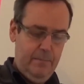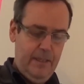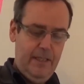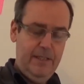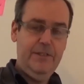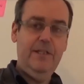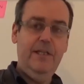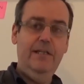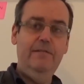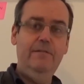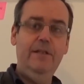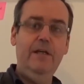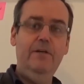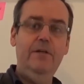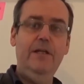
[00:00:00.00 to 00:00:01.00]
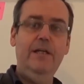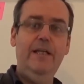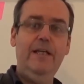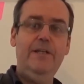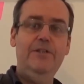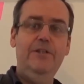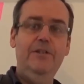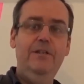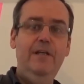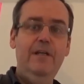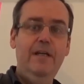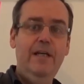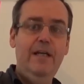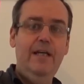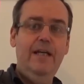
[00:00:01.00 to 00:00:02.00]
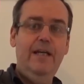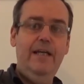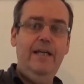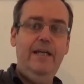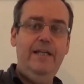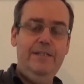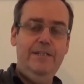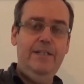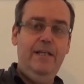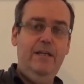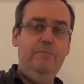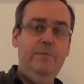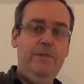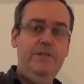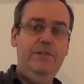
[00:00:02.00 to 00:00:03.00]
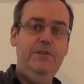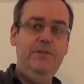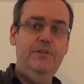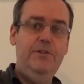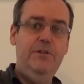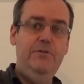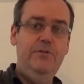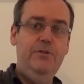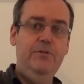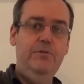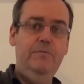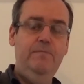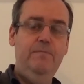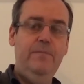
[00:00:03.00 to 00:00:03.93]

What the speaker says: PSN Code of Connection is now business as usual.